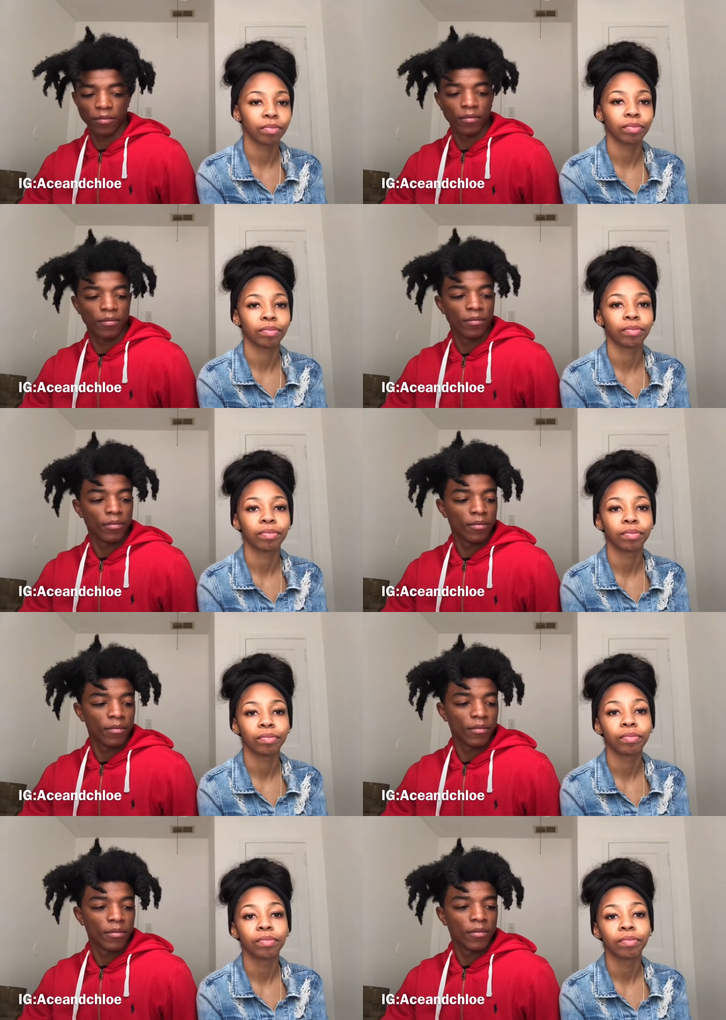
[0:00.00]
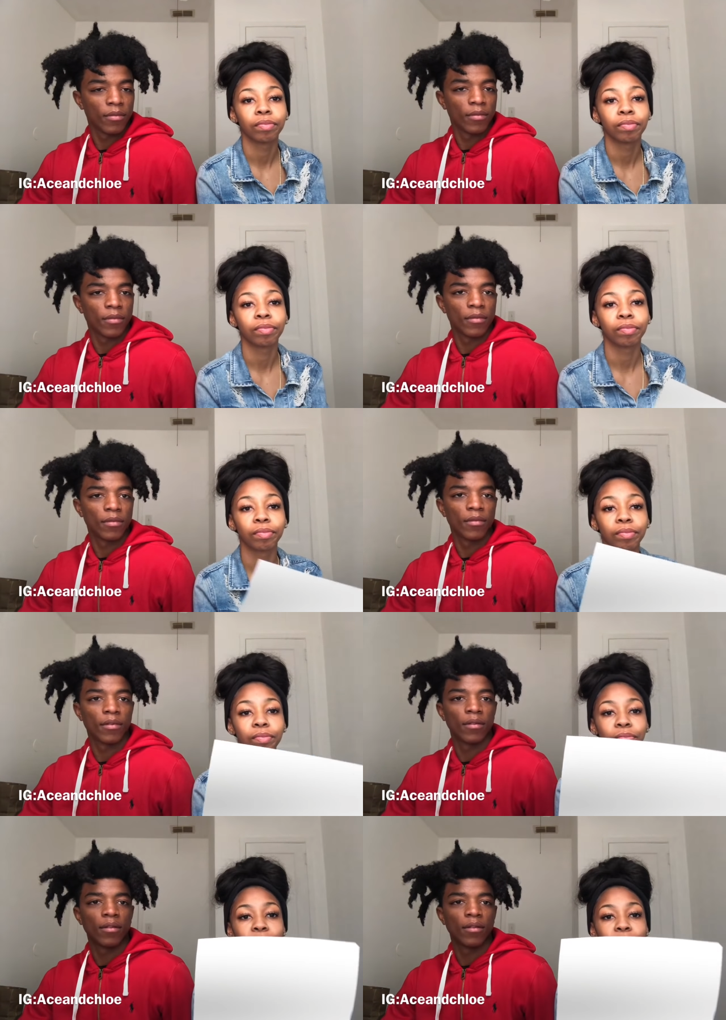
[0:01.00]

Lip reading: (silence)